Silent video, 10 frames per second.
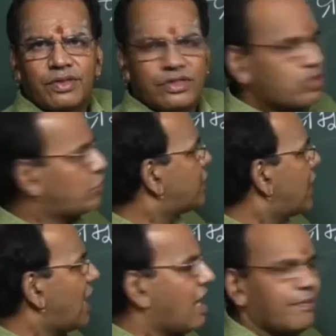So
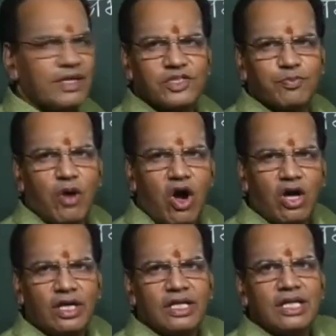Saraha means
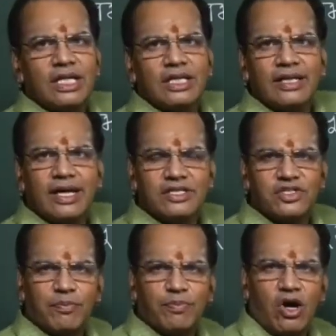pond. There is
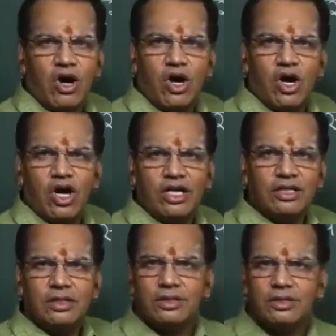a pond.
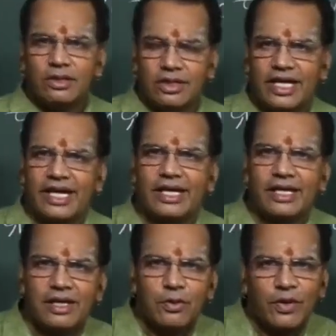Okay,
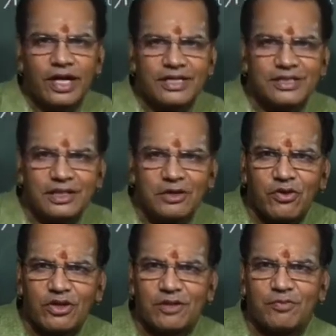one adjective
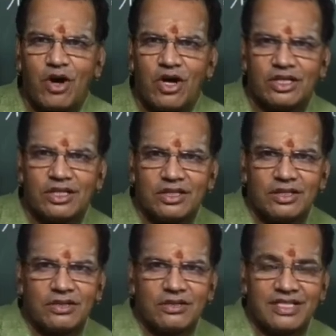for that pond.
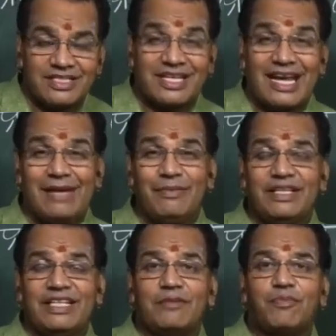
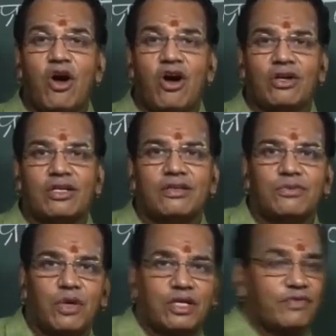Describing that pond,
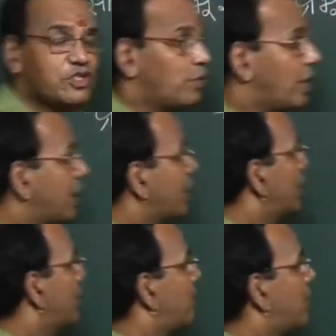which word?
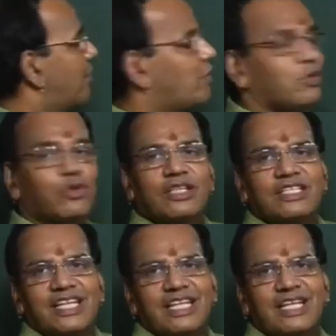Prabhuta
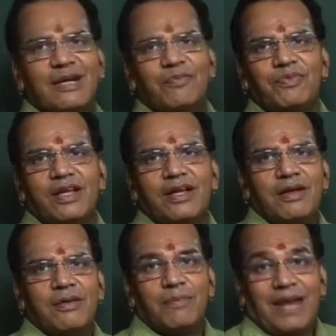Salilam,
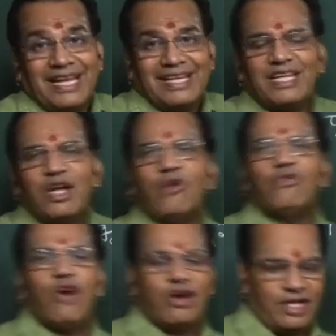plenty of
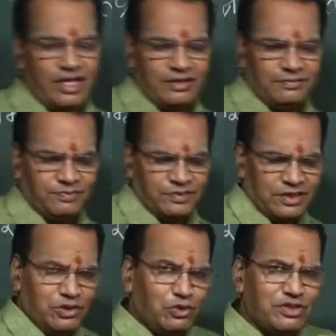water.
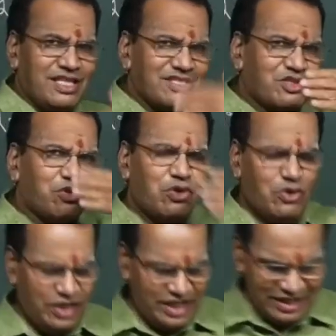You just
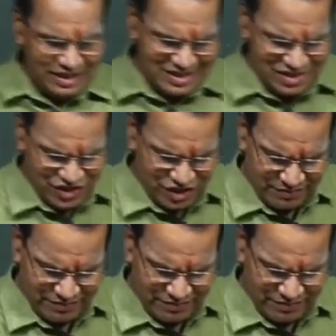go in English.